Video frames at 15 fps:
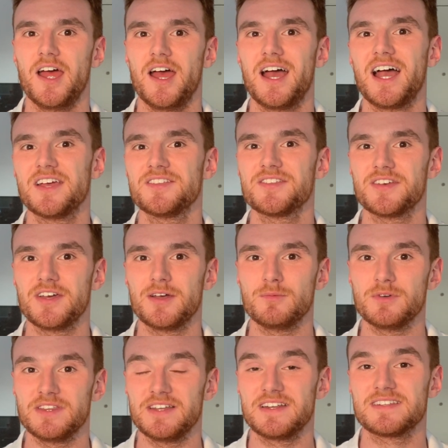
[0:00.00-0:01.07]
ISA
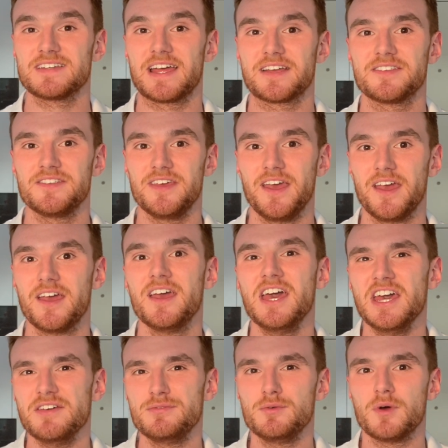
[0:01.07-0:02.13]
within a tax year.
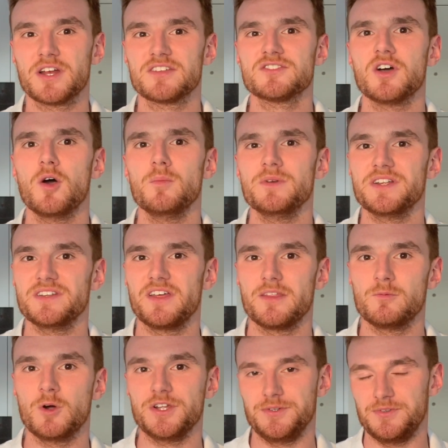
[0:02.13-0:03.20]
If you wanted to open another
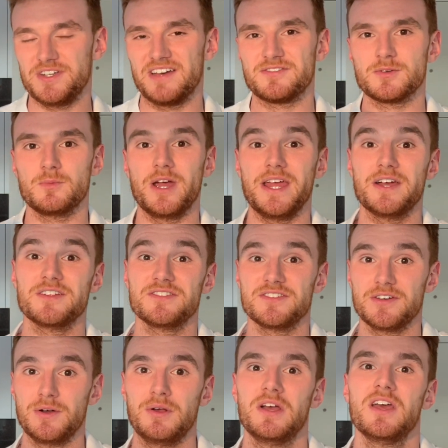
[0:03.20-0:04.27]
one, you'd have to wait
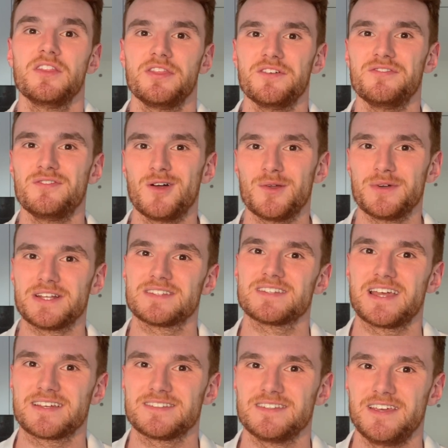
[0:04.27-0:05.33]
until the following
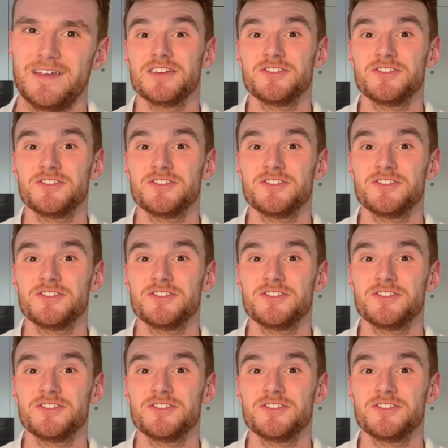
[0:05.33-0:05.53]
tax year.